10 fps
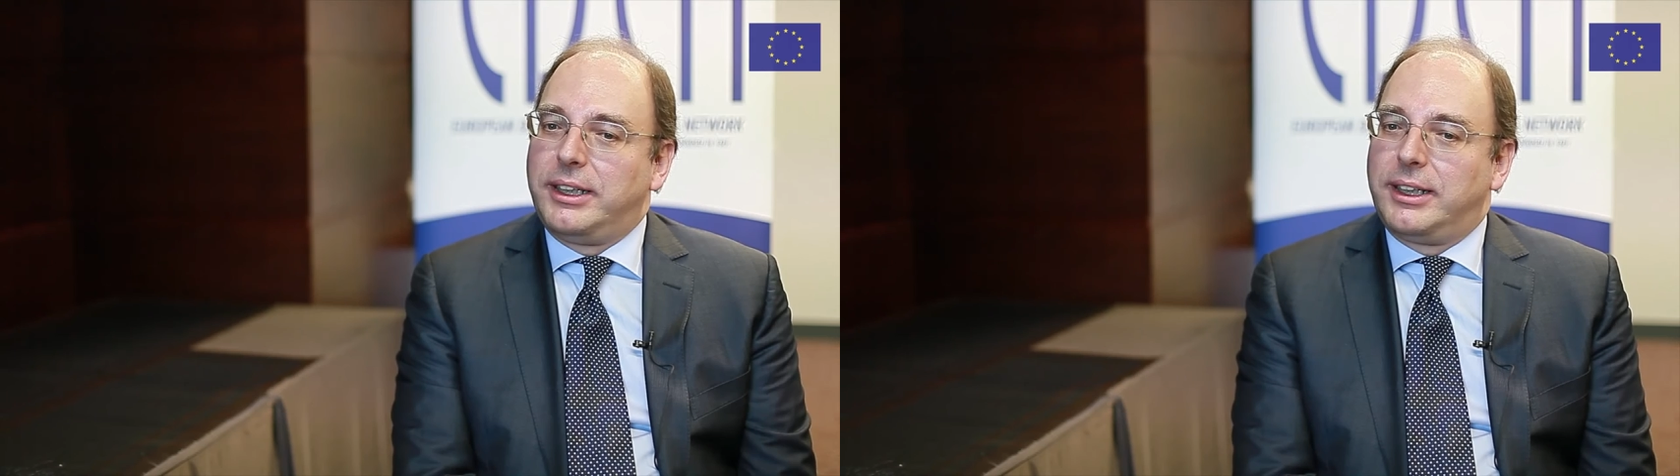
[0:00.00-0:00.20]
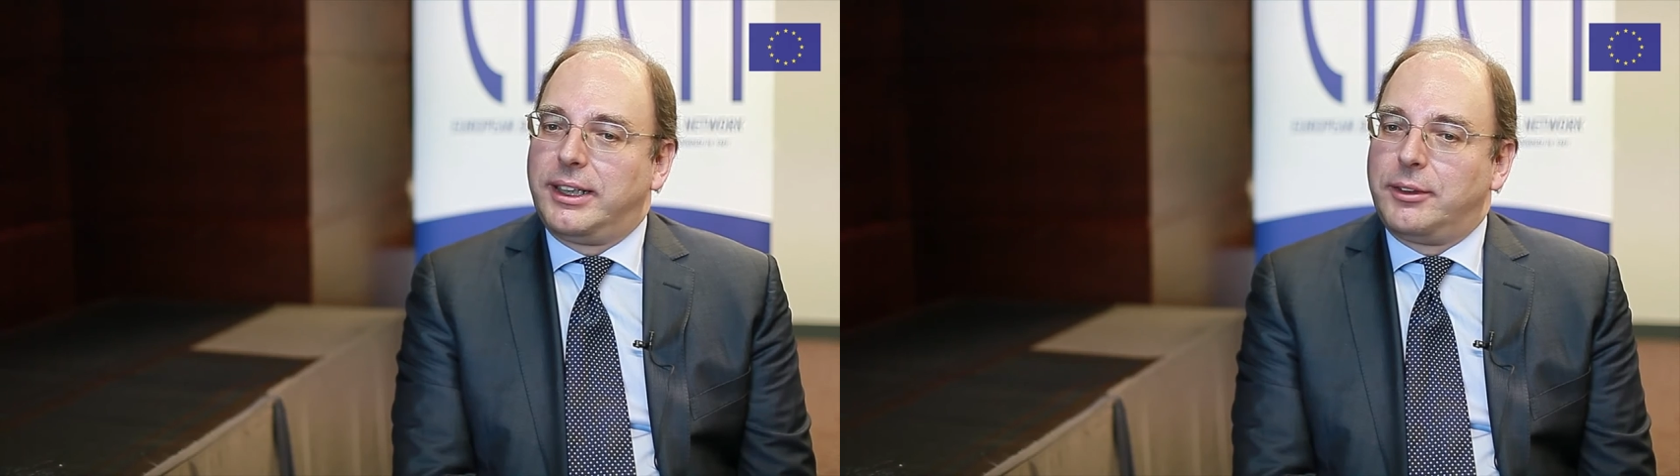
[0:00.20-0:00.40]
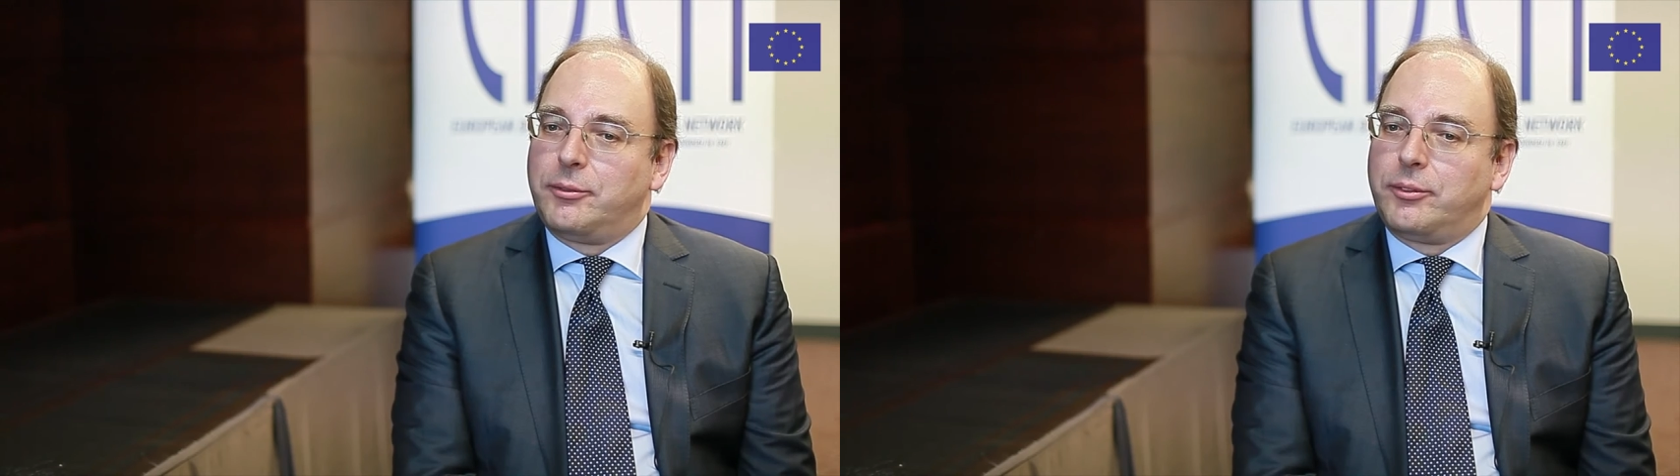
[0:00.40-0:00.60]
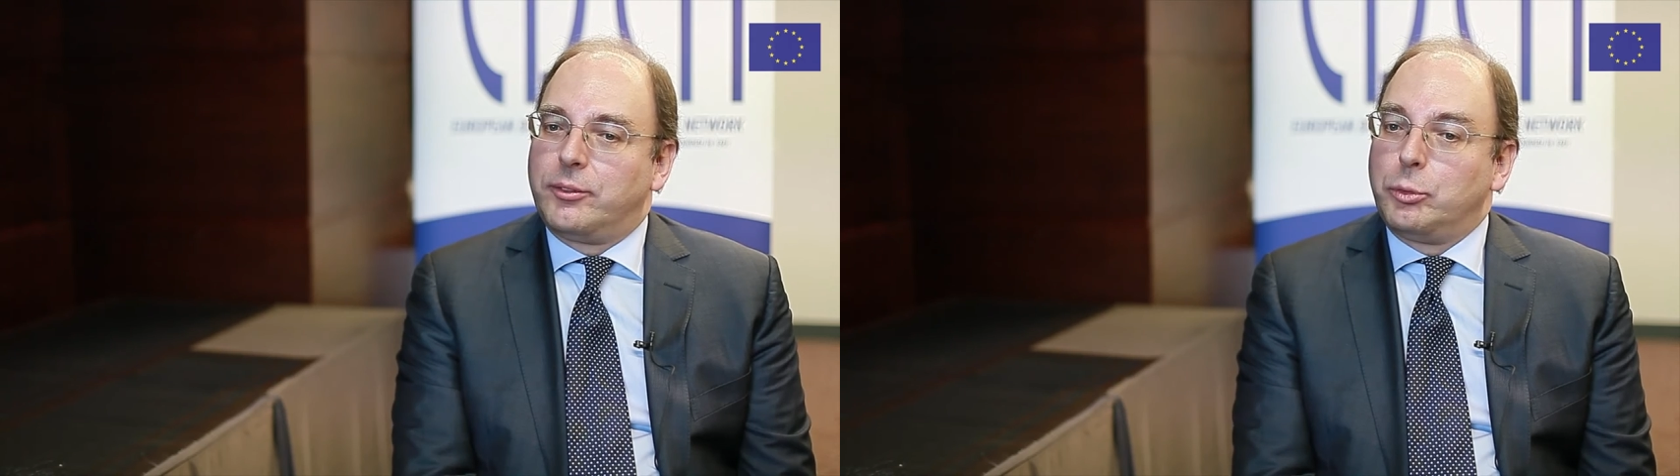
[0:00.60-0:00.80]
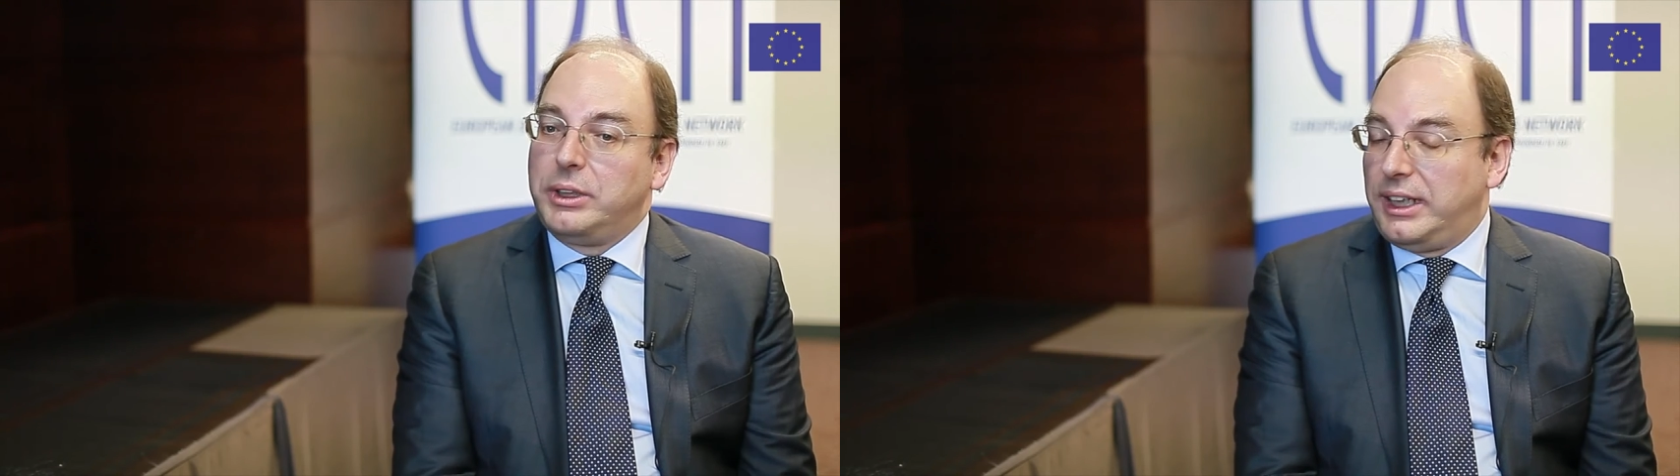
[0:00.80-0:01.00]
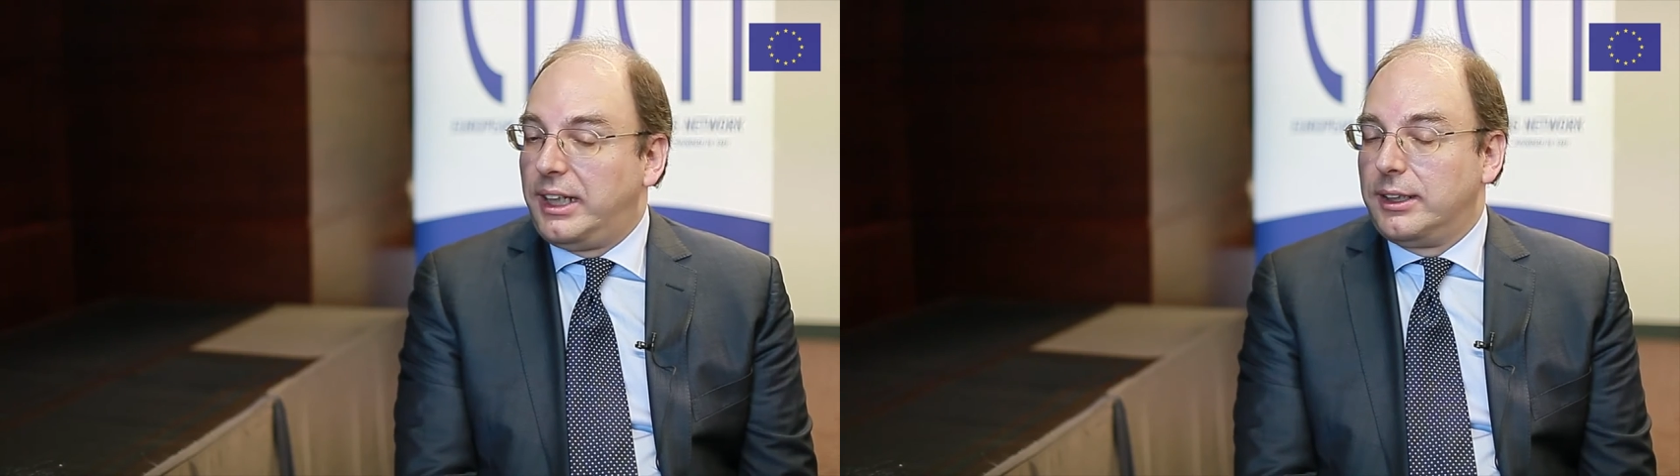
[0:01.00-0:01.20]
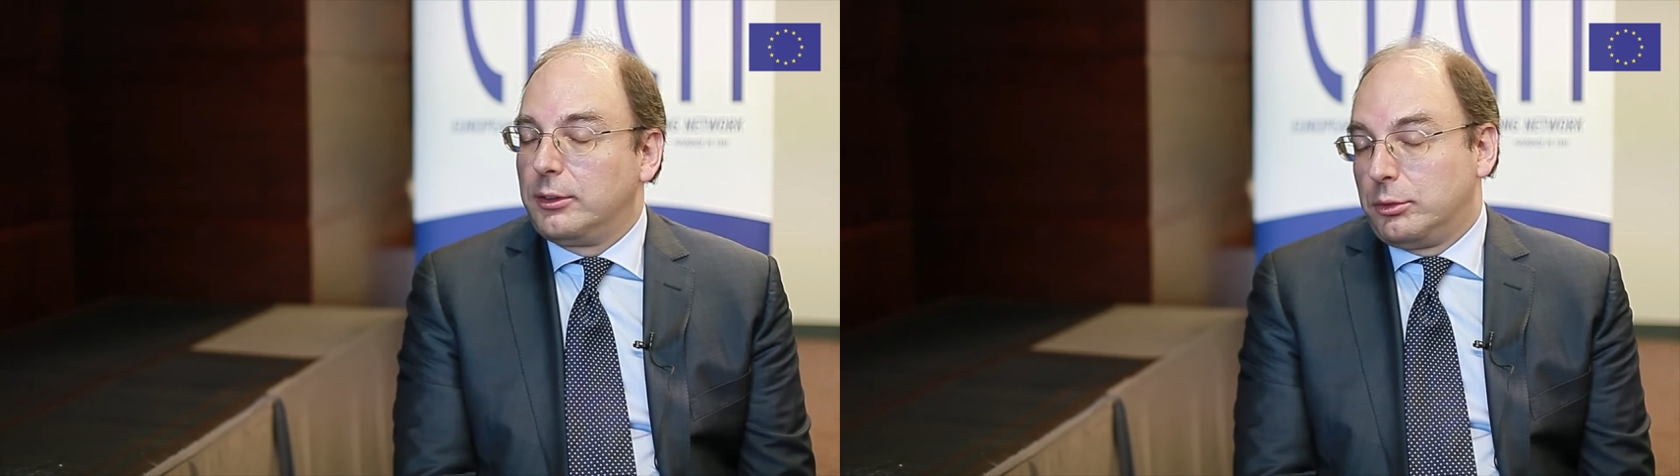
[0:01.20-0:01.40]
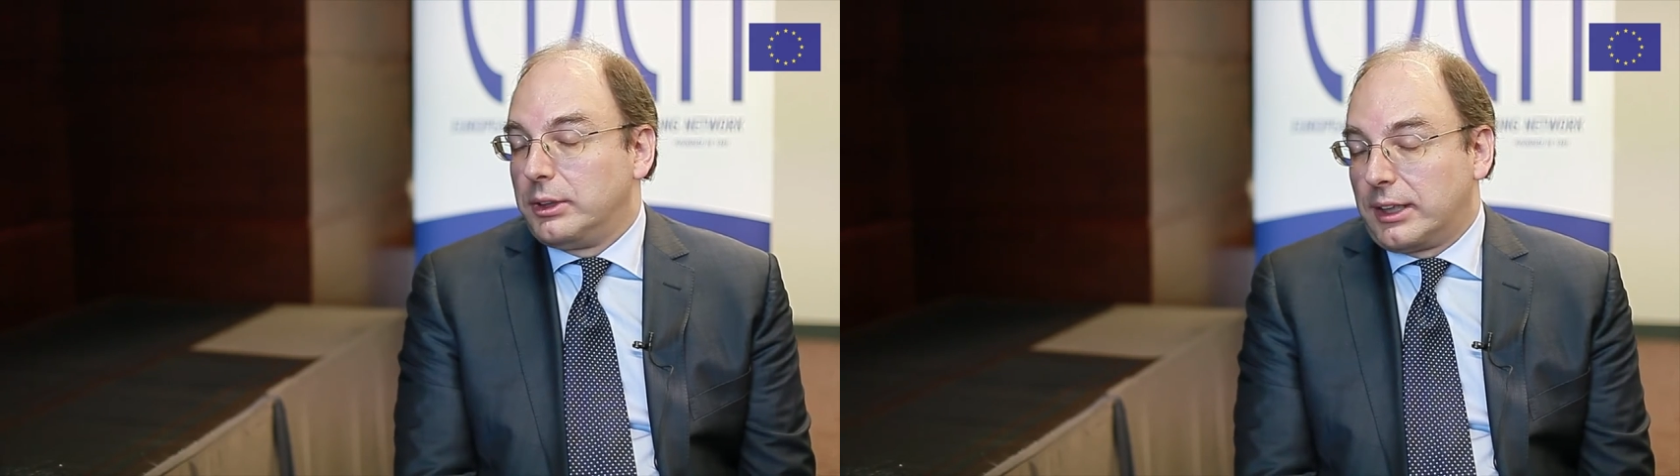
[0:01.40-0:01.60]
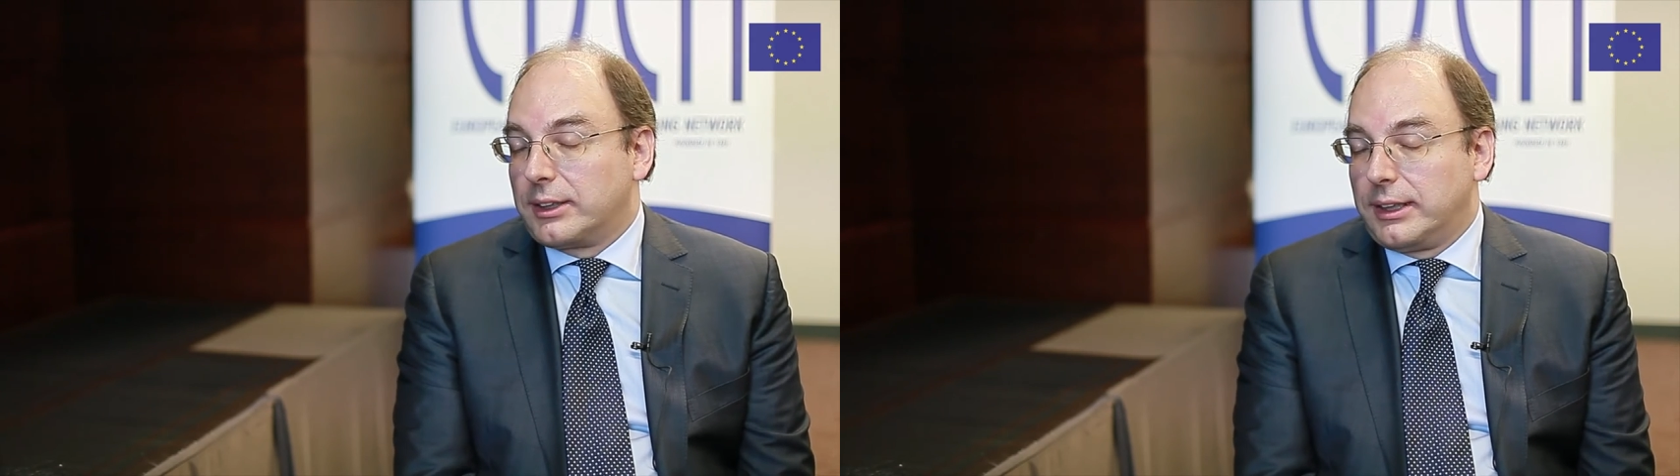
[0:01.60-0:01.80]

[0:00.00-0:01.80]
um, we, uh, we are,